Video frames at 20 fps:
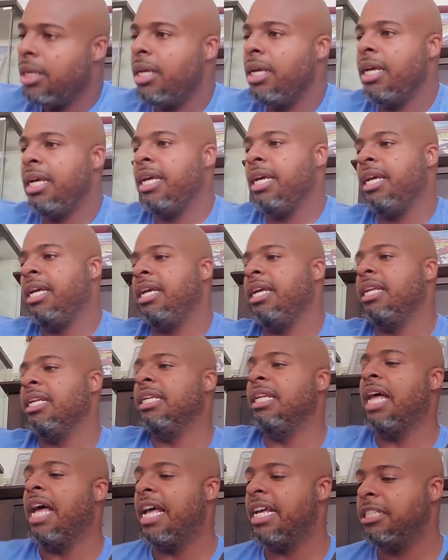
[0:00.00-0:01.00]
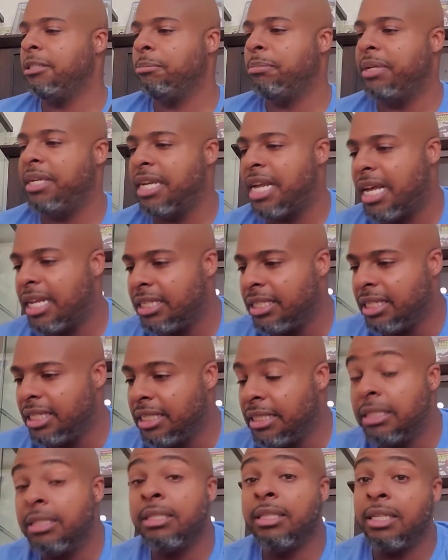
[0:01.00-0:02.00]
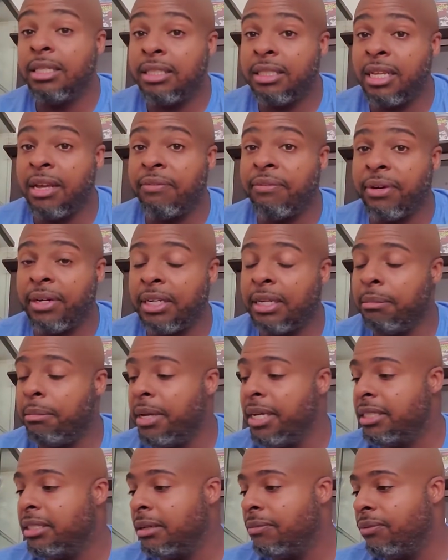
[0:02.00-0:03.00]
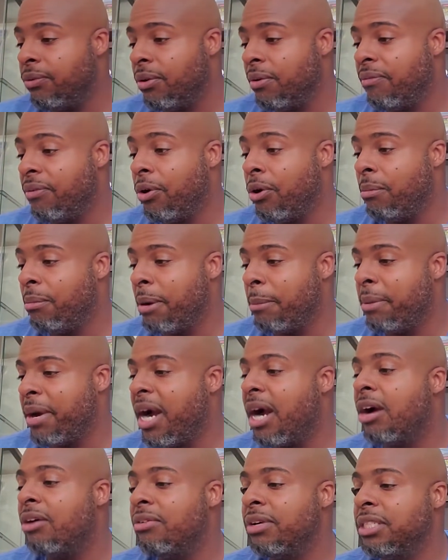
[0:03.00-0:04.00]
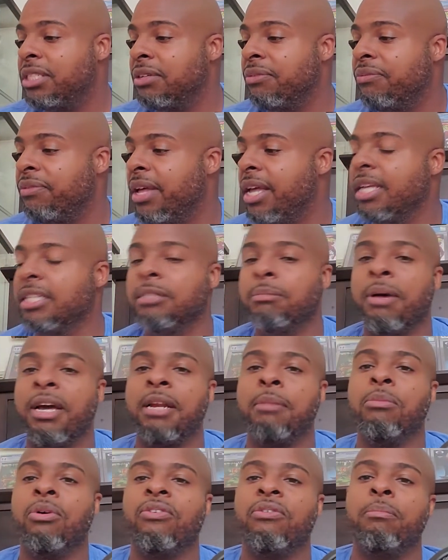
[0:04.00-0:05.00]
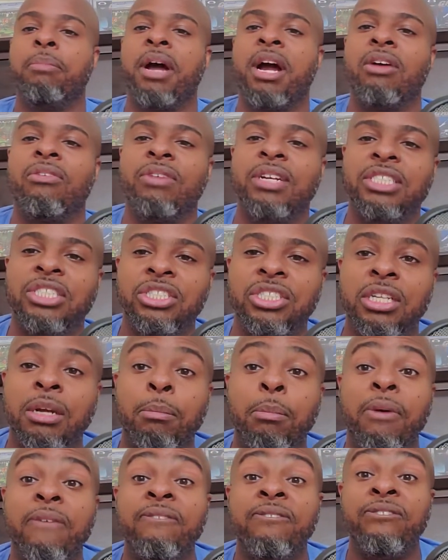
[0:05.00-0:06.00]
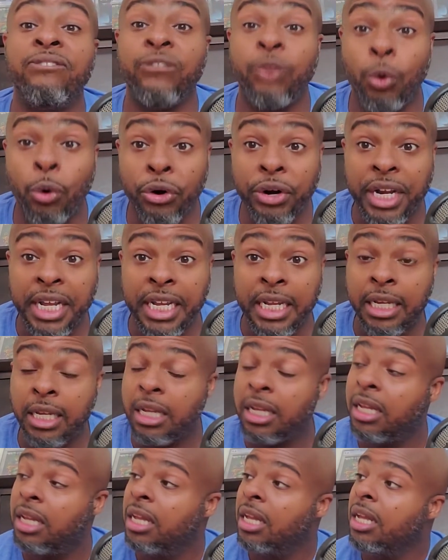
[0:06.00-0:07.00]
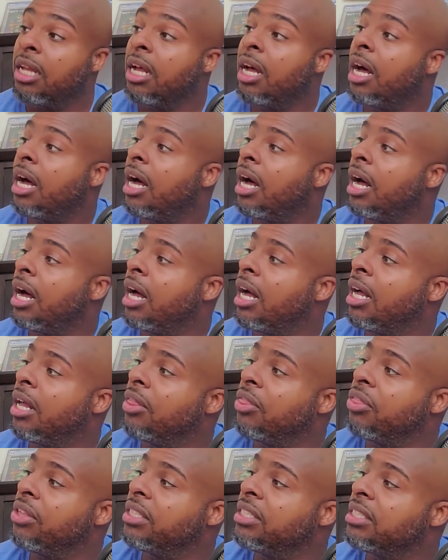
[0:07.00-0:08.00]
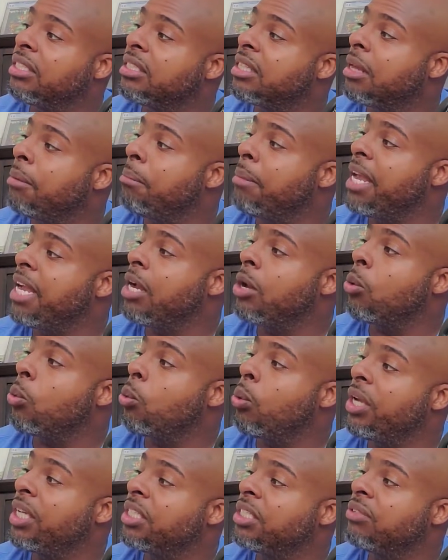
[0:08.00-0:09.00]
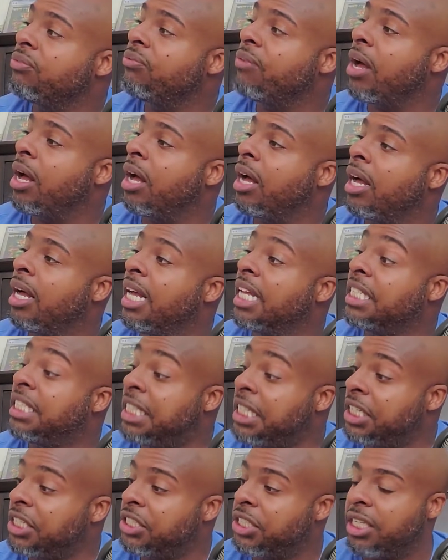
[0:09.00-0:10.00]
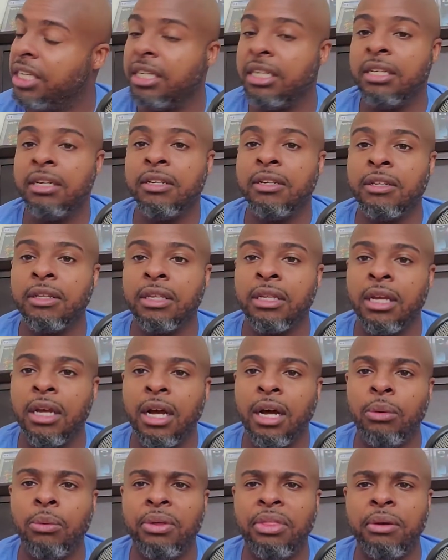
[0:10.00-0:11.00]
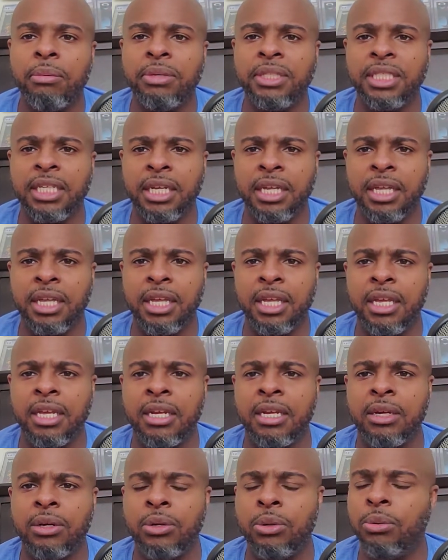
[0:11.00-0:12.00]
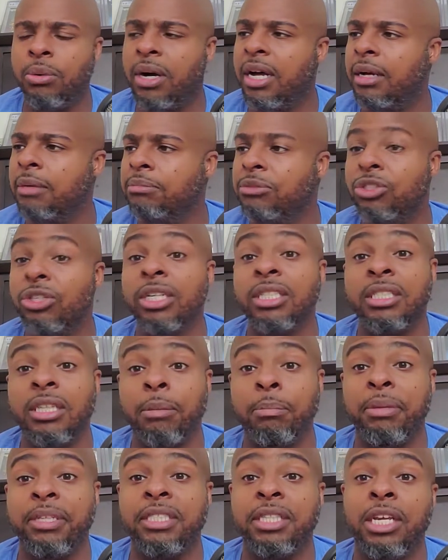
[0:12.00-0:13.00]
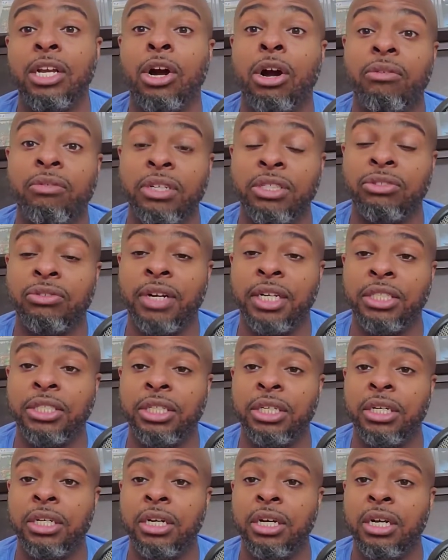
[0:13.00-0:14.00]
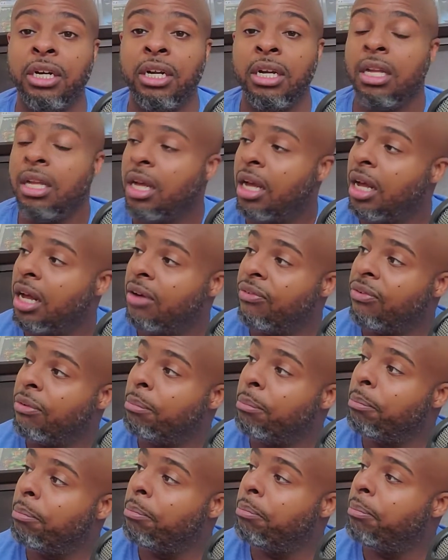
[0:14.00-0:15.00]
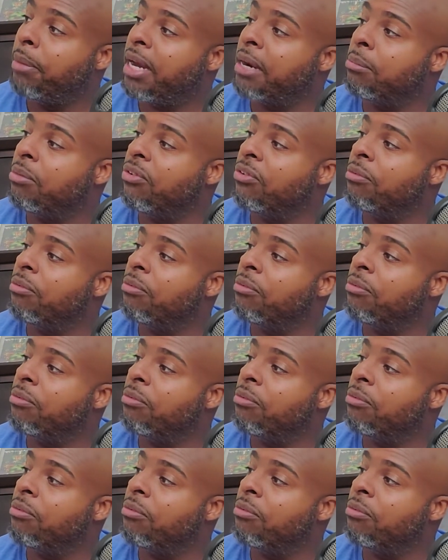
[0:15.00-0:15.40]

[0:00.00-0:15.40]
And last but not least, this definitely makes up for all my Power Ranger fans. Mighty Morphin Power Rangers number 40. This is the Make-A-Wish edition. Where there was a kid who dressed up as the Orange Ranger from Power